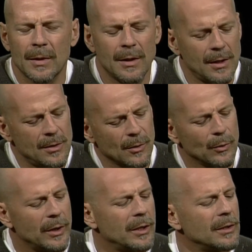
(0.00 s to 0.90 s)
kids are
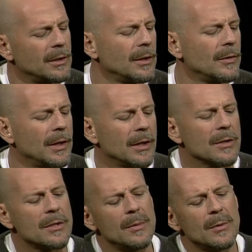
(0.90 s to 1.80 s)
real and everything
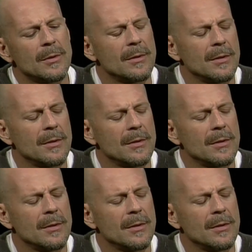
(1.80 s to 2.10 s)
else seems